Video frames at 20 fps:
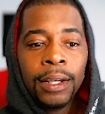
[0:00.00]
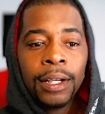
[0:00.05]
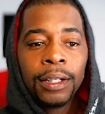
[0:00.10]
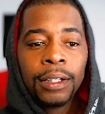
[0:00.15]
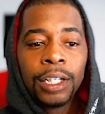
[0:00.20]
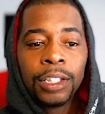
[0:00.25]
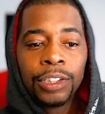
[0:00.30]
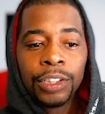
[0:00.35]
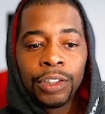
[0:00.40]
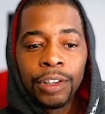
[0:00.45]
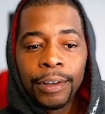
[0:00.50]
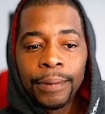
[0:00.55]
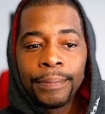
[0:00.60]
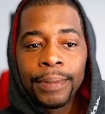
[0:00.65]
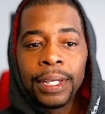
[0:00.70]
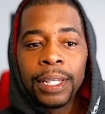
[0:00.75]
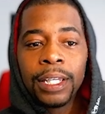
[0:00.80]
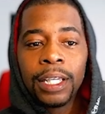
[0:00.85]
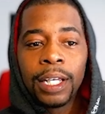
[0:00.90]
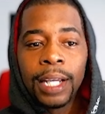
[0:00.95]
This is going to
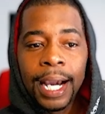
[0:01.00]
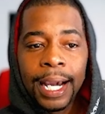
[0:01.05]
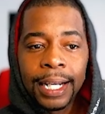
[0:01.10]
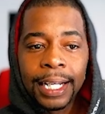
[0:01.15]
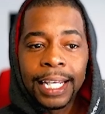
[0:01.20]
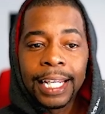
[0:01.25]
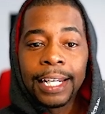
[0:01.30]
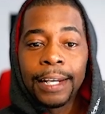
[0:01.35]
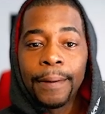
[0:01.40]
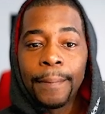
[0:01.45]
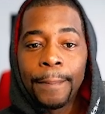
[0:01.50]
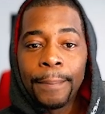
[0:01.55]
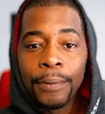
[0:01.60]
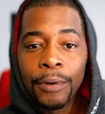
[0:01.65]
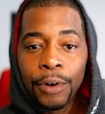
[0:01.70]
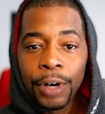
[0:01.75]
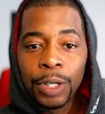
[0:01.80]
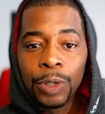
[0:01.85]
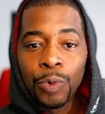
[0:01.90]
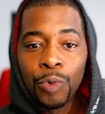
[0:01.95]
be kind of an
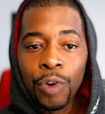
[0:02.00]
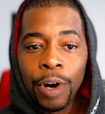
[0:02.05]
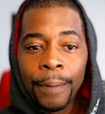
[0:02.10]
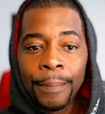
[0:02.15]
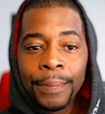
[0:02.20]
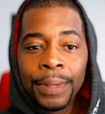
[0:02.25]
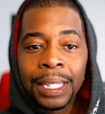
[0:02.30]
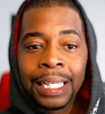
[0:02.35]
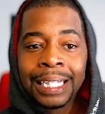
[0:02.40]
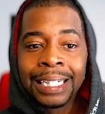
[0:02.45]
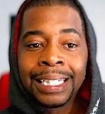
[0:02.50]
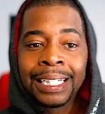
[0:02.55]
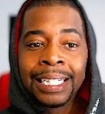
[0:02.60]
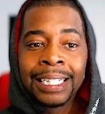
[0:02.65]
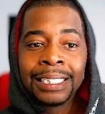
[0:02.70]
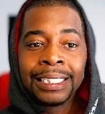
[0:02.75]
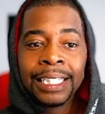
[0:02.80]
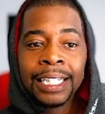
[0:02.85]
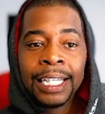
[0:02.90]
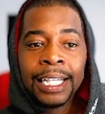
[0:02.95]
important one
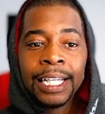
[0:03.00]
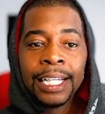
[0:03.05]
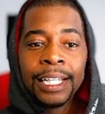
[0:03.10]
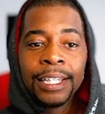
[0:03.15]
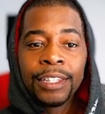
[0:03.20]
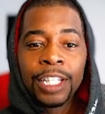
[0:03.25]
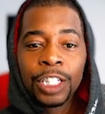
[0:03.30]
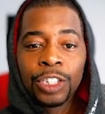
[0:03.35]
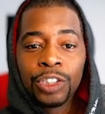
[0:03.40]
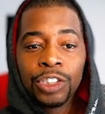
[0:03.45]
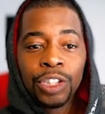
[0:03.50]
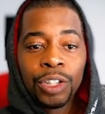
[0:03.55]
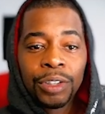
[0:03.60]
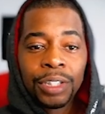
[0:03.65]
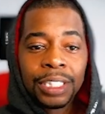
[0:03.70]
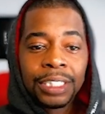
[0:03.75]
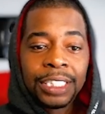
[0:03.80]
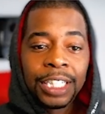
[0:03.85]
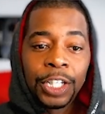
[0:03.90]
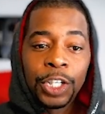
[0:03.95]
because this is going
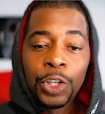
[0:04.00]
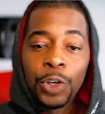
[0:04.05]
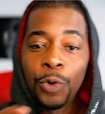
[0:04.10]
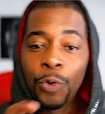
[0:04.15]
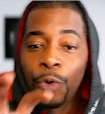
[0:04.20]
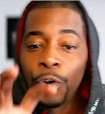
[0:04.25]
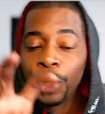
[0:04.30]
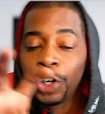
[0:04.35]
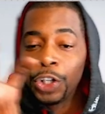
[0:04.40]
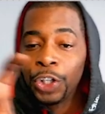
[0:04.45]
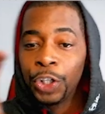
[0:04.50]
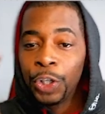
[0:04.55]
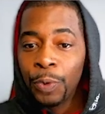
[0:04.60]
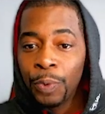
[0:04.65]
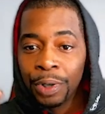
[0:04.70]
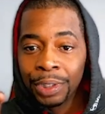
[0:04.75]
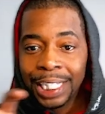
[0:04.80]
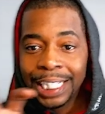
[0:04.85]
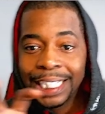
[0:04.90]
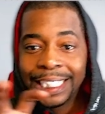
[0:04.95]
to tell you where do you
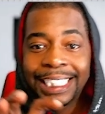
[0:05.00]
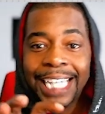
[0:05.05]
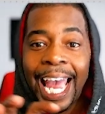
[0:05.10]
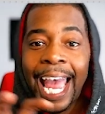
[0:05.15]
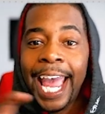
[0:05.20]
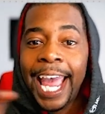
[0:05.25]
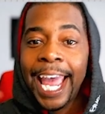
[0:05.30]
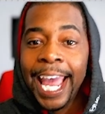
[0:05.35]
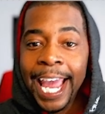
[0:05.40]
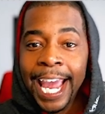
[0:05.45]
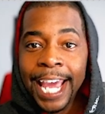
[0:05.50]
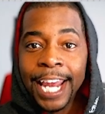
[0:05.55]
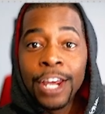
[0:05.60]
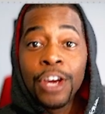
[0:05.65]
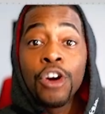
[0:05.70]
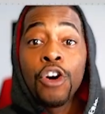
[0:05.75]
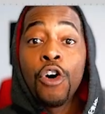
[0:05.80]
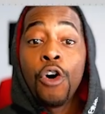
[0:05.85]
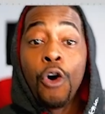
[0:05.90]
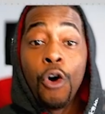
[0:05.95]
want the chat at
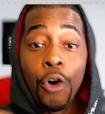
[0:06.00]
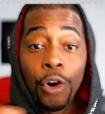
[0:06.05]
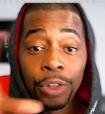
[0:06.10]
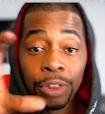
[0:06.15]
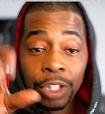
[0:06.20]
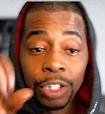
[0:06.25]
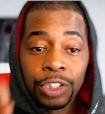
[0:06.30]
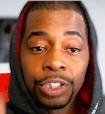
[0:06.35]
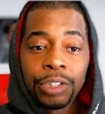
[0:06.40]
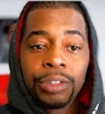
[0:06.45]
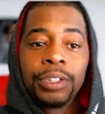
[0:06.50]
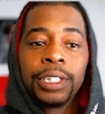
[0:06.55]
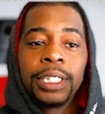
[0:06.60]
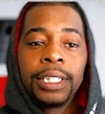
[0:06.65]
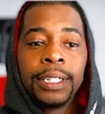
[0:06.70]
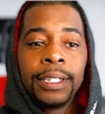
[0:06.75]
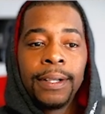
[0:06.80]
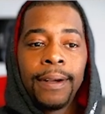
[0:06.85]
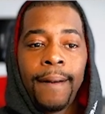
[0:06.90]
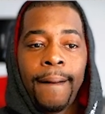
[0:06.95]
on the
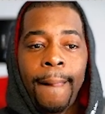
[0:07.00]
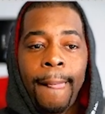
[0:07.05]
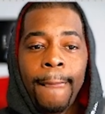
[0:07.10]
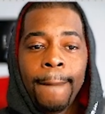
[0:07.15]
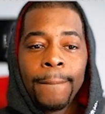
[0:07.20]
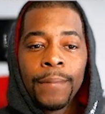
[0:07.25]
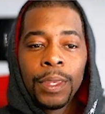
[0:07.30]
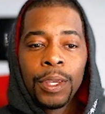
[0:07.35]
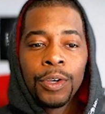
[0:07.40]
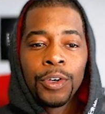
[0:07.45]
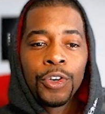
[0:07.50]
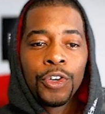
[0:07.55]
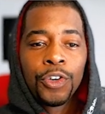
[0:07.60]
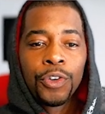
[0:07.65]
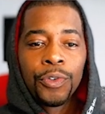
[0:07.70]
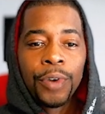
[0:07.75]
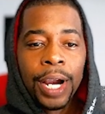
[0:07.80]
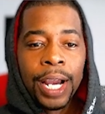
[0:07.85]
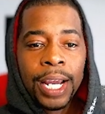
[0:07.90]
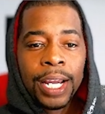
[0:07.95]
screen,
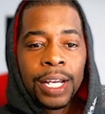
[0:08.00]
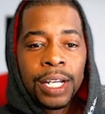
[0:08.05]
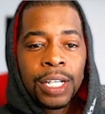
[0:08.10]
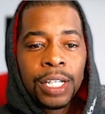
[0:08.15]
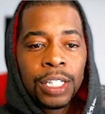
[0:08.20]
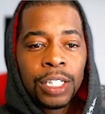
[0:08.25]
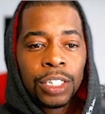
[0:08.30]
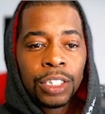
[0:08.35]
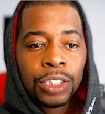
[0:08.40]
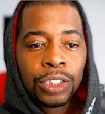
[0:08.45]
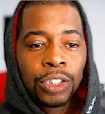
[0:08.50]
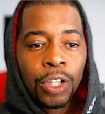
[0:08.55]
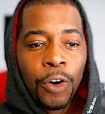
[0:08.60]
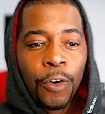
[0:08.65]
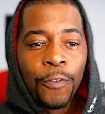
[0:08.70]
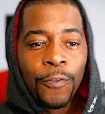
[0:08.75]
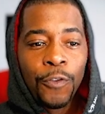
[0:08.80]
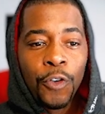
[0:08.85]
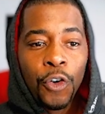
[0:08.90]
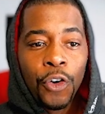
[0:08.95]
right?
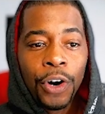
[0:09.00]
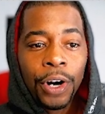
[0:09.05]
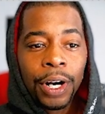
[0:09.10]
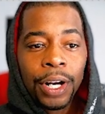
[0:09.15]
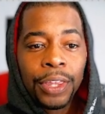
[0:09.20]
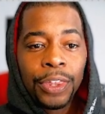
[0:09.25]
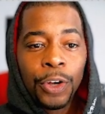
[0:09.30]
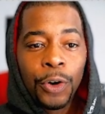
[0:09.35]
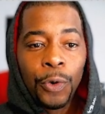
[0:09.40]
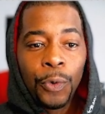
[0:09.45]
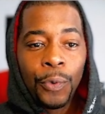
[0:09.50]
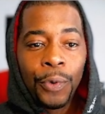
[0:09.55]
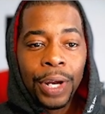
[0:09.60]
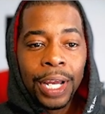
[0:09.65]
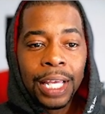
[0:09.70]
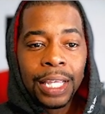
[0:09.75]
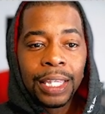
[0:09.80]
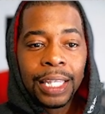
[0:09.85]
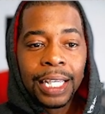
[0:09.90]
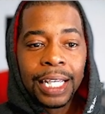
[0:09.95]
So for the
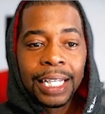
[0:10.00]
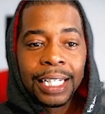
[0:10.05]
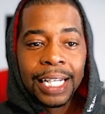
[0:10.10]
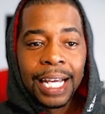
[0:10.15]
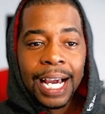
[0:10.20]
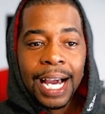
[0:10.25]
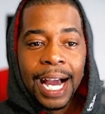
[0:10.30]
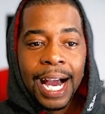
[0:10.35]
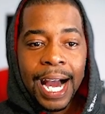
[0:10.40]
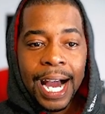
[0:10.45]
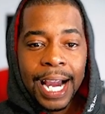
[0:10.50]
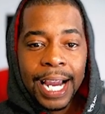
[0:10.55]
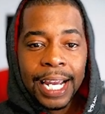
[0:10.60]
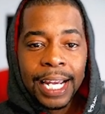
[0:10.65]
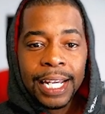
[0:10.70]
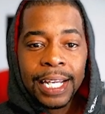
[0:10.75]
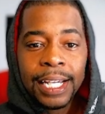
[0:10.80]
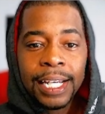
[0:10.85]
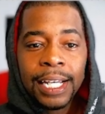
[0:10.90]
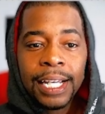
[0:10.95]
width and the
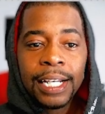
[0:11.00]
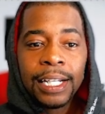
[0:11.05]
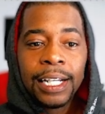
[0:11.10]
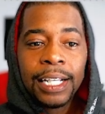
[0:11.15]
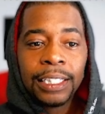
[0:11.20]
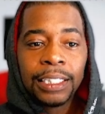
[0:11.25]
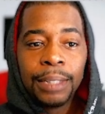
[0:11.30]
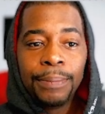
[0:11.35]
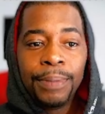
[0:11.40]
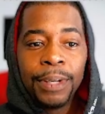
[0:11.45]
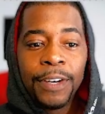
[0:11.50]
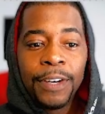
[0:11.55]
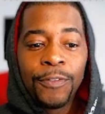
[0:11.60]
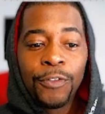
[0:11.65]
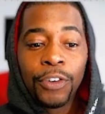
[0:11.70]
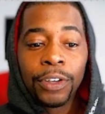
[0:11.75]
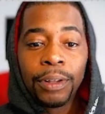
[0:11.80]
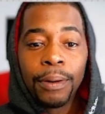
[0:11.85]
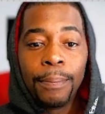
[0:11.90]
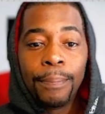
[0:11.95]
height, this would be
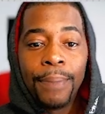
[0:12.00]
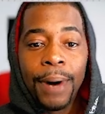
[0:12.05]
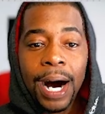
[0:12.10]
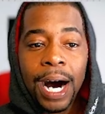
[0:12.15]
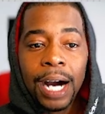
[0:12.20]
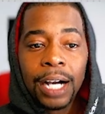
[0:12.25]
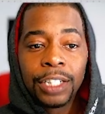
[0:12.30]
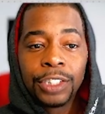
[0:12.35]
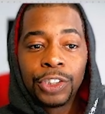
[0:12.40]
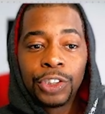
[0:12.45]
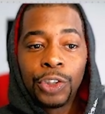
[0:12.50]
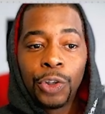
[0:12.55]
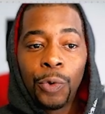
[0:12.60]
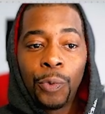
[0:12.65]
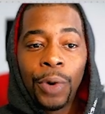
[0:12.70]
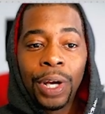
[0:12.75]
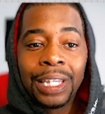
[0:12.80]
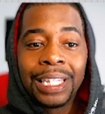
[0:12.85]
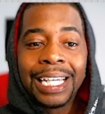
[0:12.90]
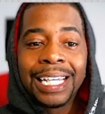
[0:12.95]
for the box, the
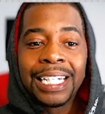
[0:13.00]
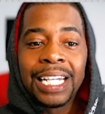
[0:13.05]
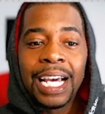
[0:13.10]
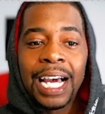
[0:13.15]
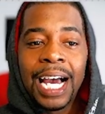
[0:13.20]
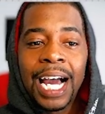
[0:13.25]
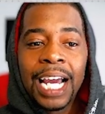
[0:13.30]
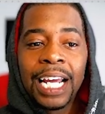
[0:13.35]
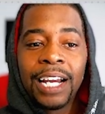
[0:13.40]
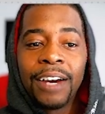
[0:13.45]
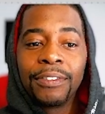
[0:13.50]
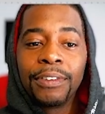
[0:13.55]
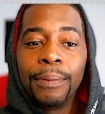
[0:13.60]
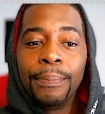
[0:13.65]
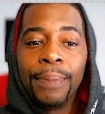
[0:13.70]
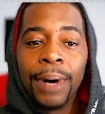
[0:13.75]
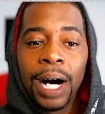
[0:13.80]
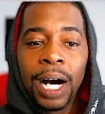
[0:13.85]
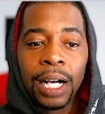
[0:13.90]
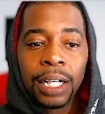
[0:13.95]
width and the height of the
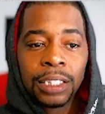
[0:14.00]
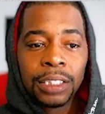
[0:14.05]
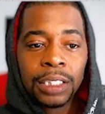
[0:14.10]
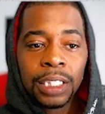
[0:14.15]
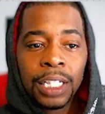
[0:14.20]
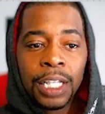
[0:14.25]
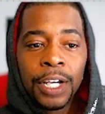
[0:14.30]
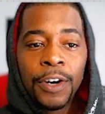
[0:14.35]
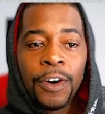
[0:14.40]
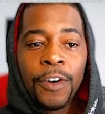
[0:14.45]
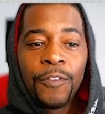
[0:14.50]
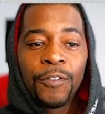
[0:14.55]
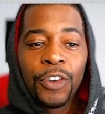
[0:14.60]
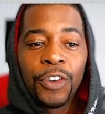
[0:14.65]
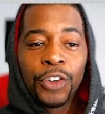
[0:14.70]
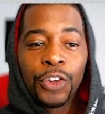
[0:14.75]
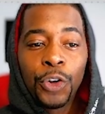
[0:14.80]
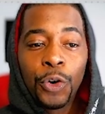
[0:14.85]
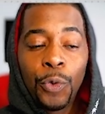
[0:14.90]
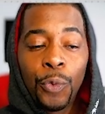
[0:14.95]
box.
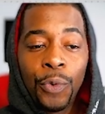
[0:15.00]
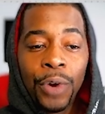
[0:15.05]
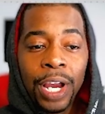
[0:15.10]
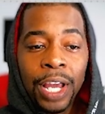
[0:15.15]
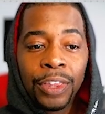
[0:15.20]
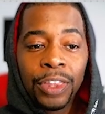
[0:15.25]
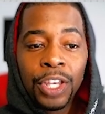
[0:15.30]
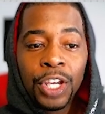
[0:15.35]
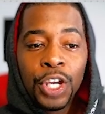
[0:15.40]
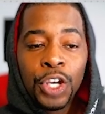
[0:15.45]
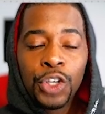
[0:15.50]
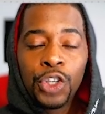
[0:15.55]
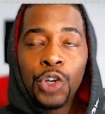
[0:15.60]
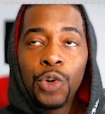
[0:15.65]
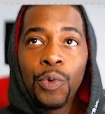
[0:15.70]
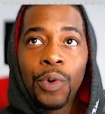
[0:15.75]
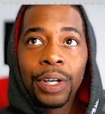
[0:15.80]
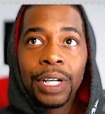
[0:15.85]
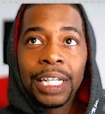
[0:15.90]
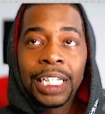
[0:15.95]
For the width, you
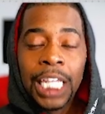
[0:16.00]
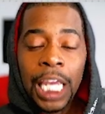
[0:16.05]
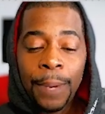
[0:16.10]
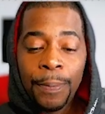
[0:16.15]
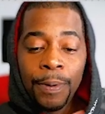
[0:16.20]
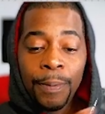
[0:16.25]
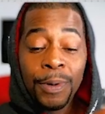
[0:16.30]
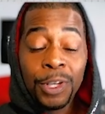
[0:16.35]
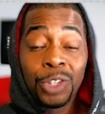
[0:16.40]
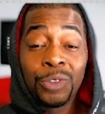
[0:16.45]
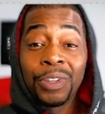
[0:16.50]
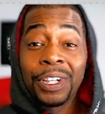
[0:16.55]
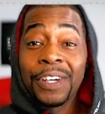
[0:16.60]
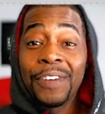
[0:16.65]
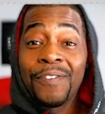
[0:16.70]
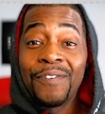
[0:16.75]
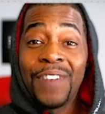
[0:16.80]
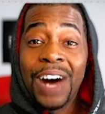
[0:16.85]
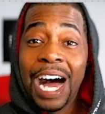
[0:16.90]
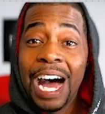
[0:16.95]
want to keep it between
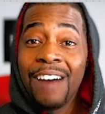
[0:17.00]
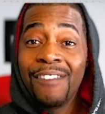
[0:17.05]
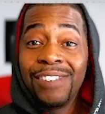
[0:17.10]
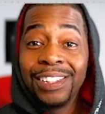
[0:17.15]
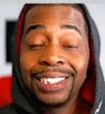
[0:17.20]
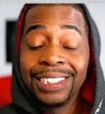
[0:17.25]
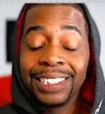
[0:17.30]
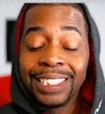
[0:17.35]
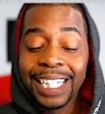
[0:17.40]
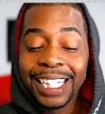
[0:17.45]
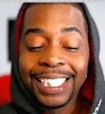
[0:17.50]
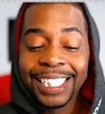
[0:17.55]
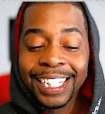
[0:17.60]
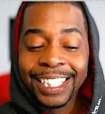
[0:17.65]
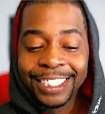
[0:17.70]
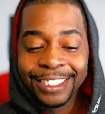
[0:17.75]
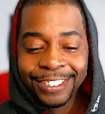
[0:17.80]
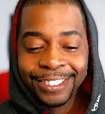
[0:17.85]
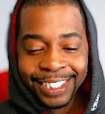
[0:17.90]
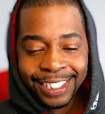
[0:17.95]
5 and
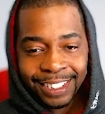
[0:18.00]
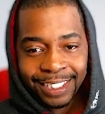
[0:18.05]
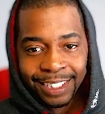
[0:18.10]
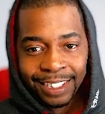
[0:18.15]
600.